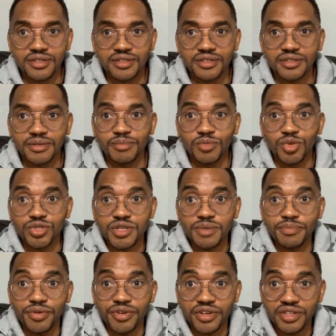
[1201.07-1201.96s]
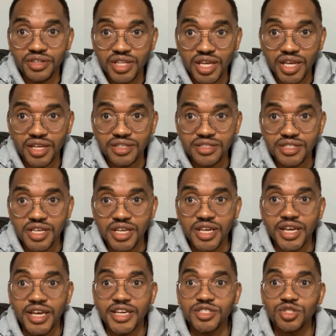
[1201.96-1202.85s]
The most important things
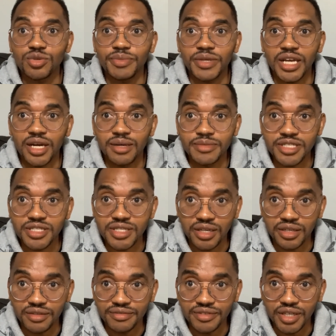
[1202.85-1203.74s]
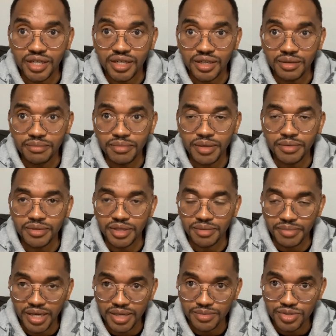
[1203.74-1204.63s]
is to become a son of God. Well, the
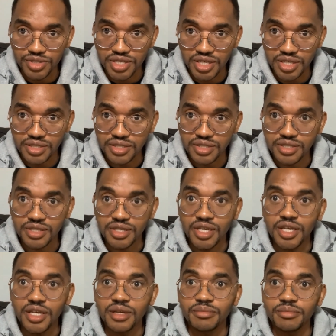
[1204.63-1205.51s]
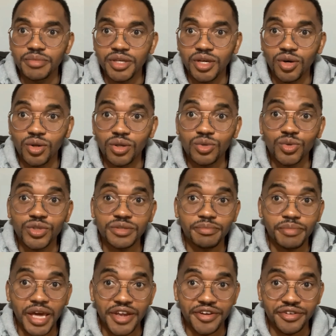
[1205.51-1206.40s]
Bible says, Behold what
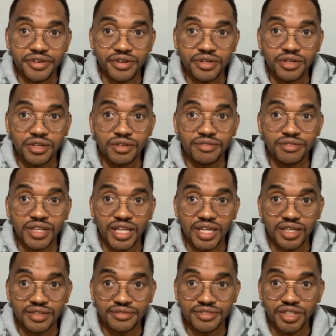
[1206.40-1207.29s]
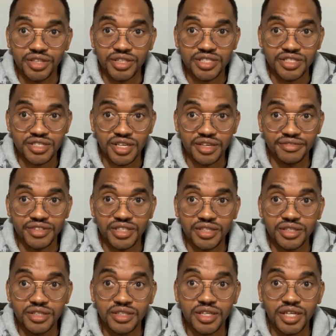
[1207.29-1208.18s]
manner of love God has given
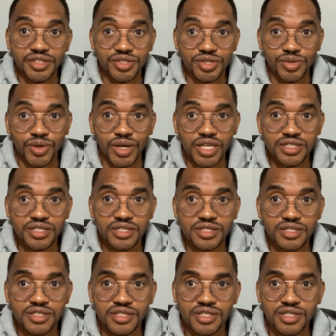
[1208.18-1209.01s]
unto us.